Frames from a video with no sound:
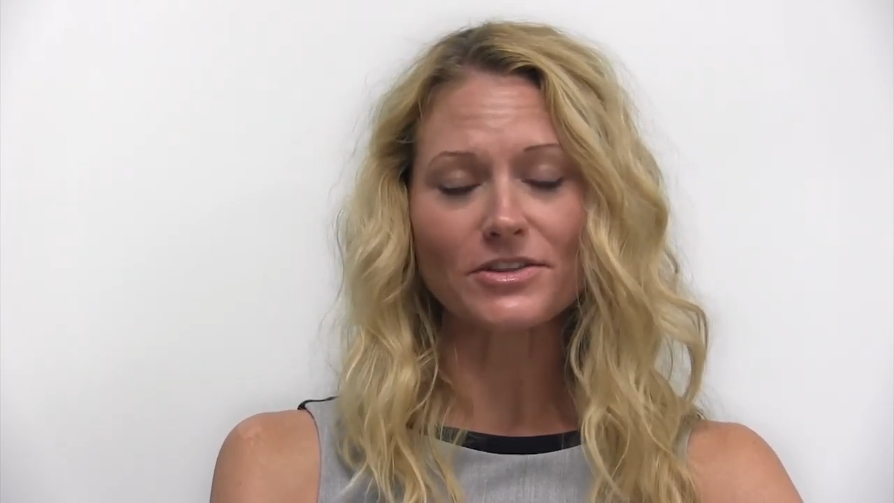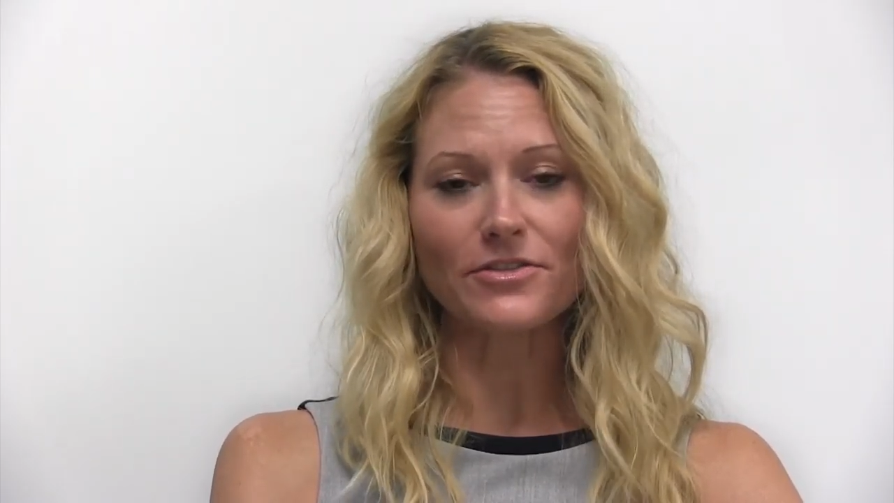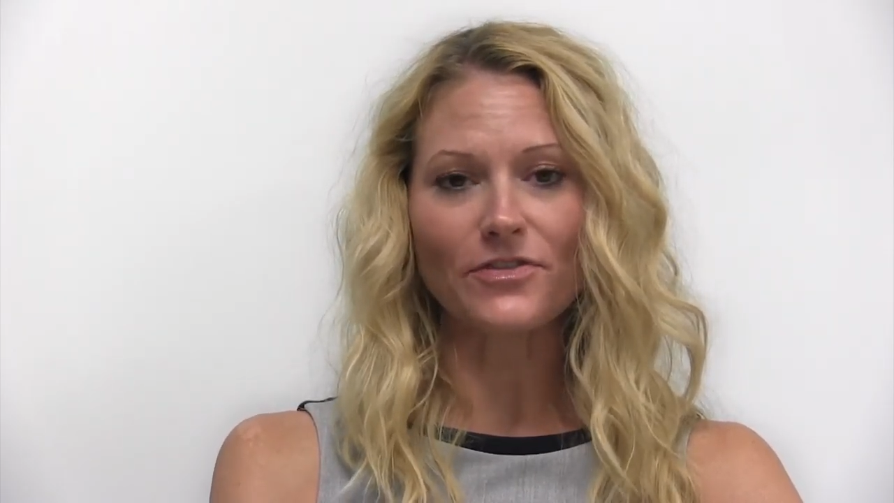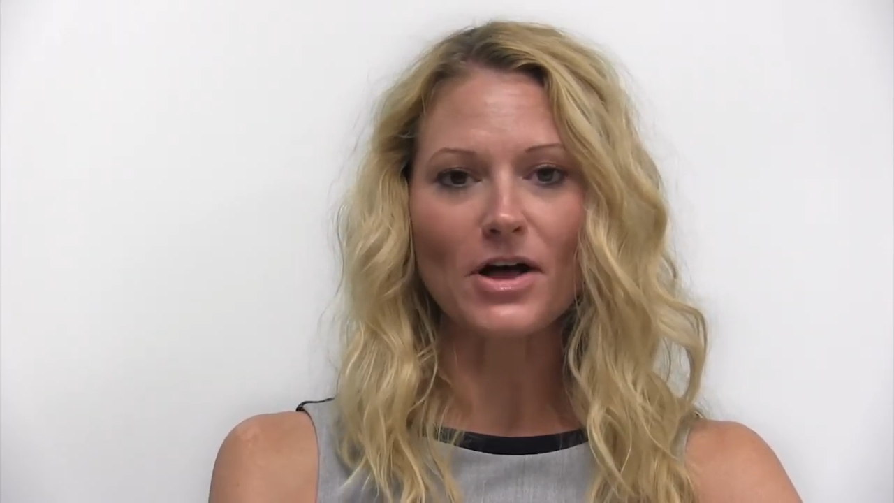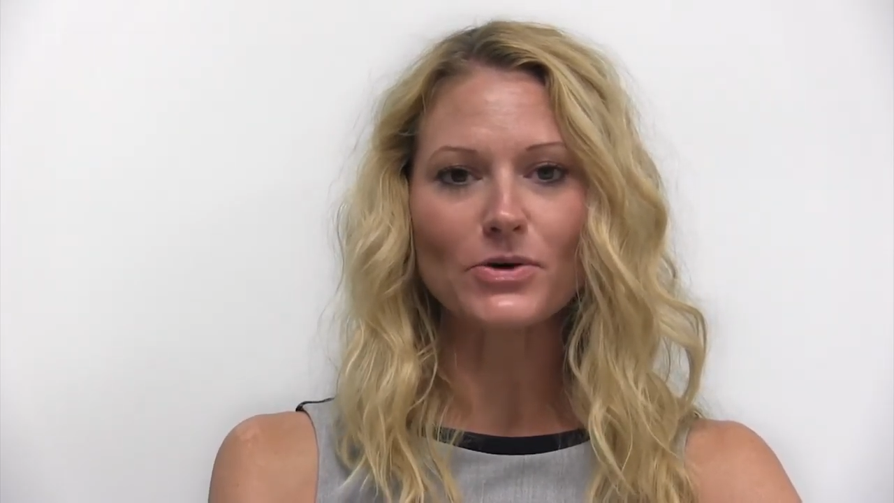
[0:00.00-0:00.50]
on
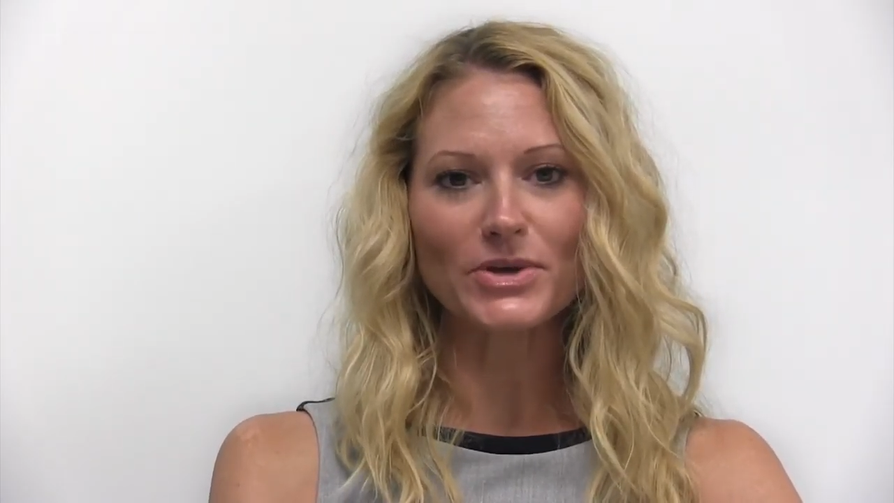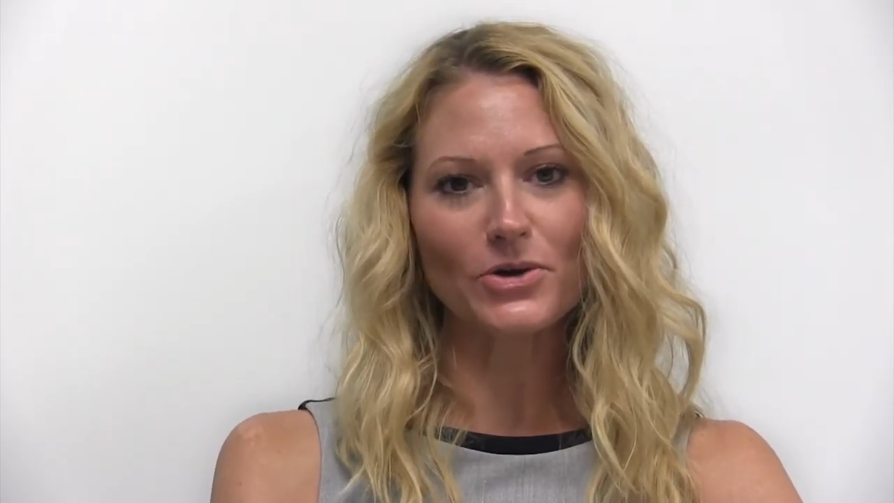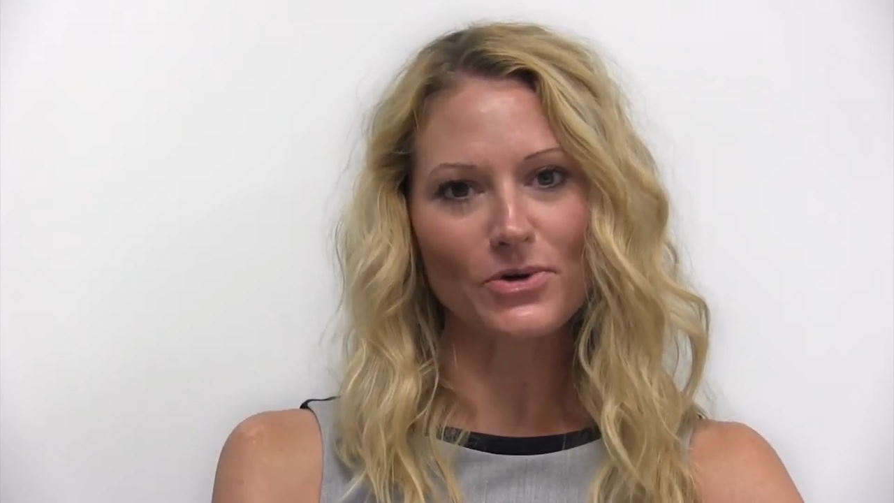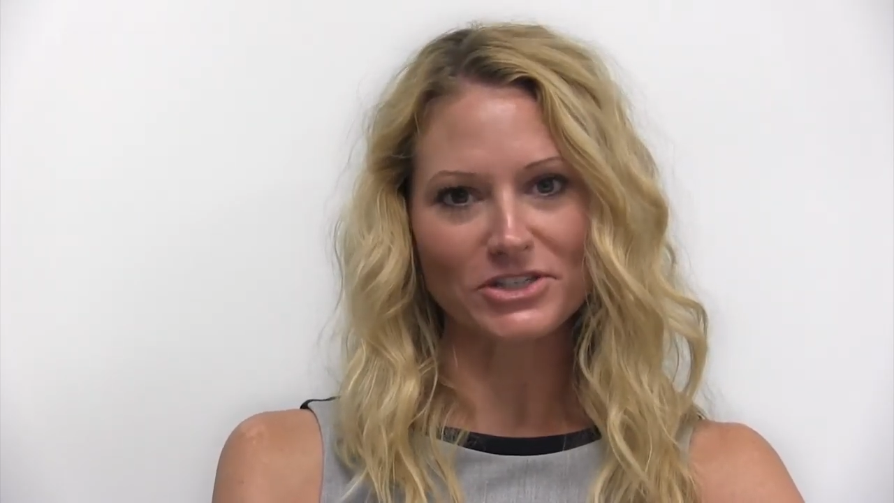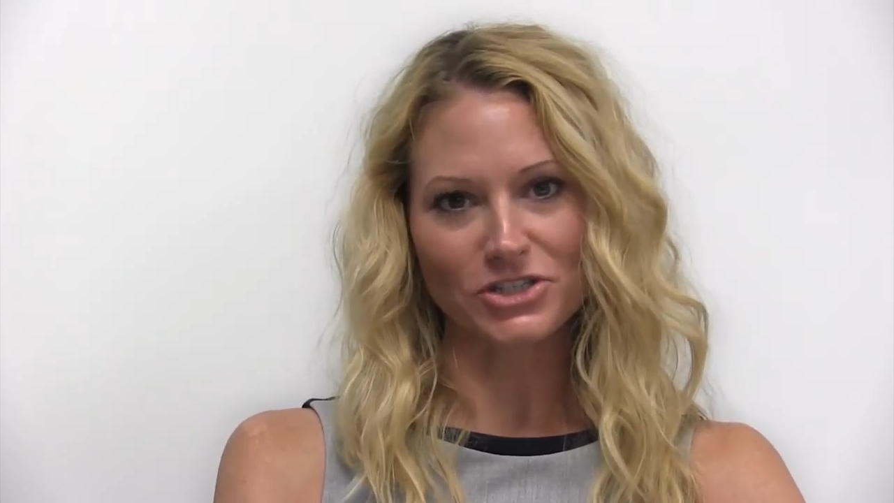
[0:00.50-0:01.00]
the following
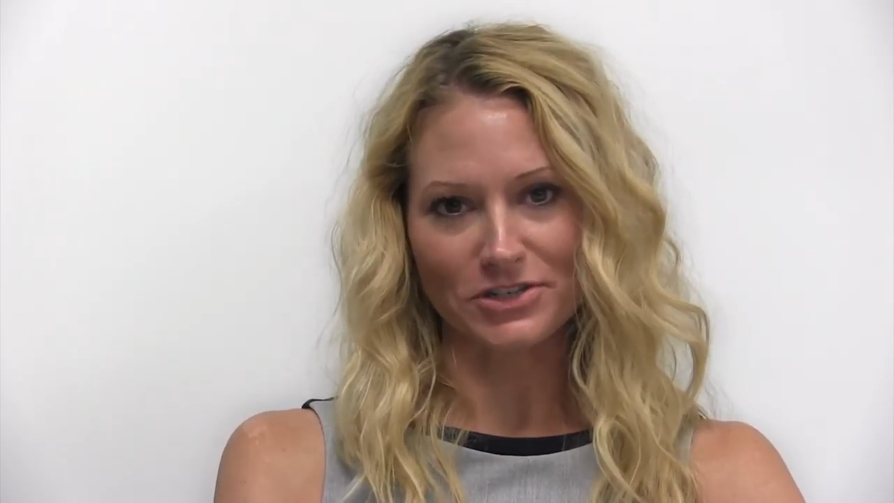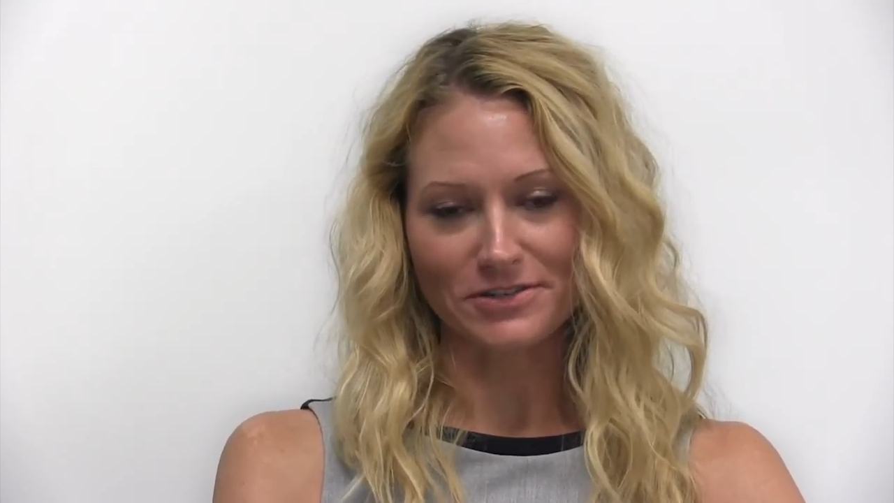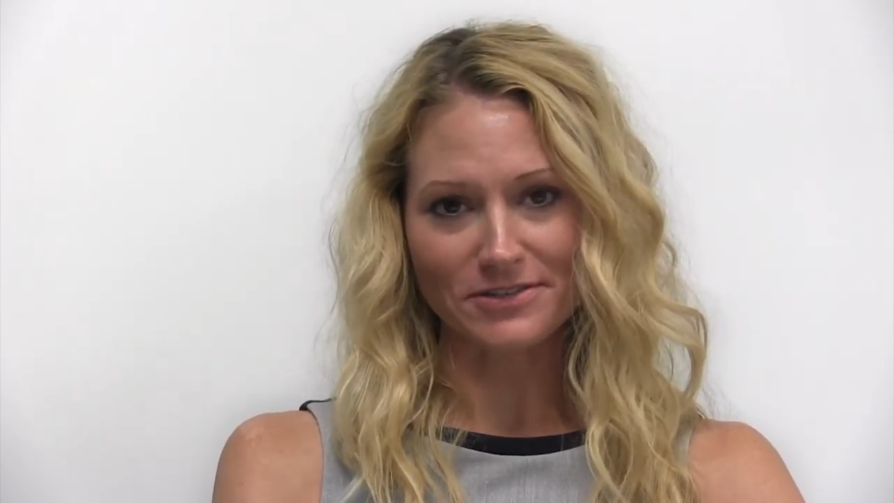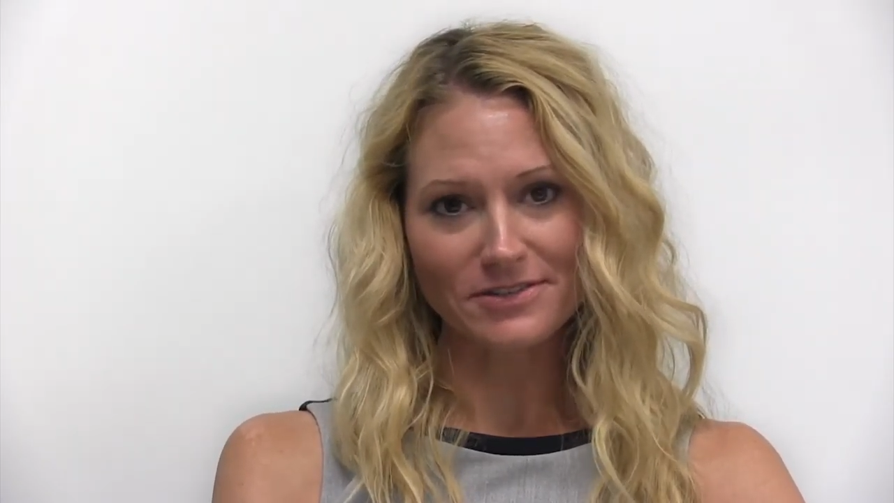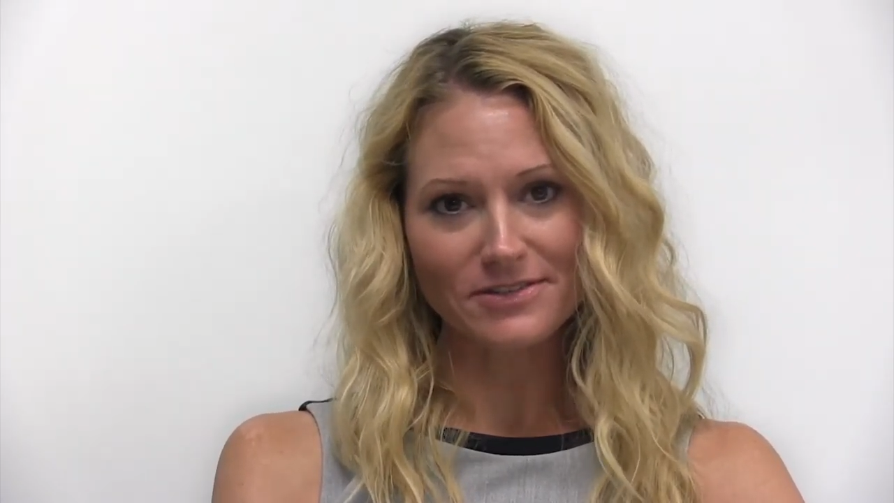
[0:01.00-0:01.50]

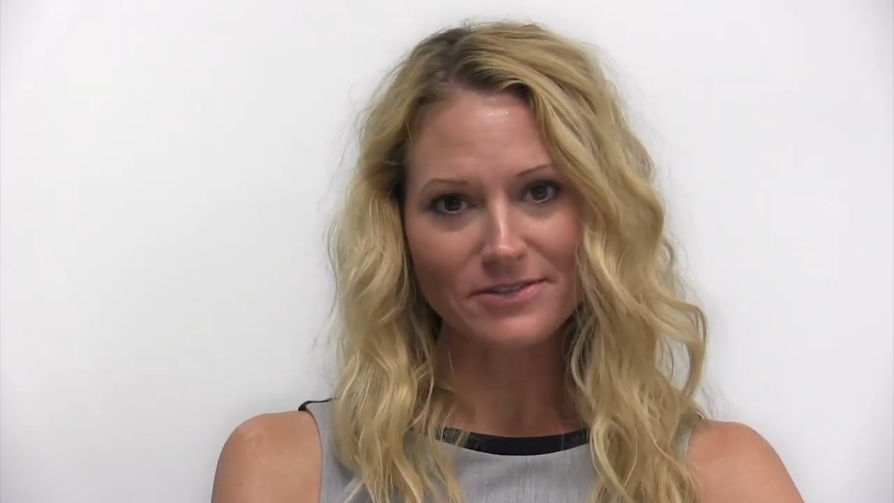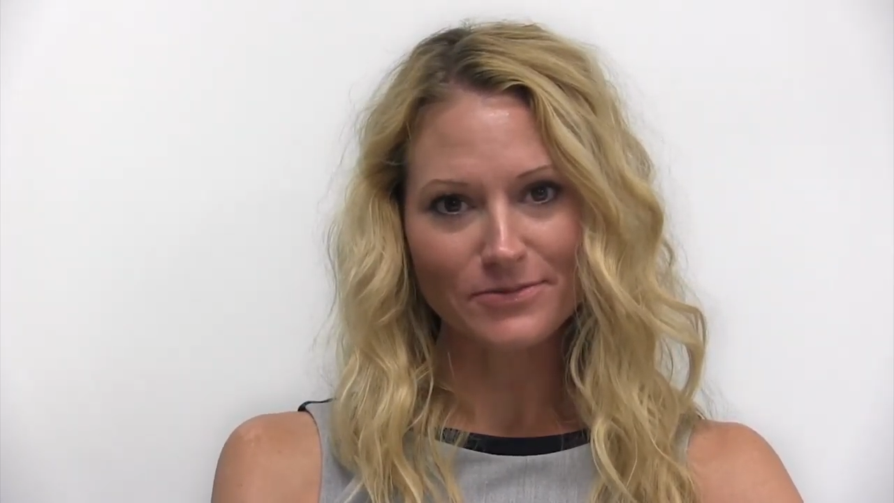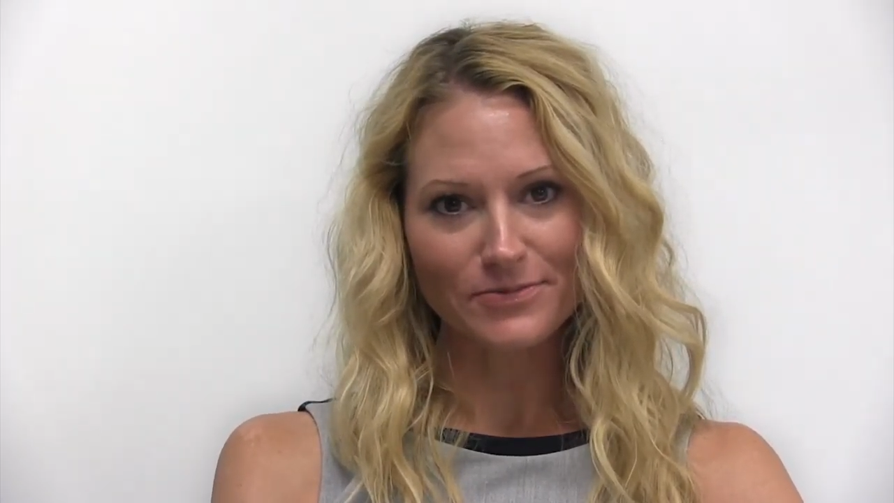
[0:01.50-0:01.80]
questions.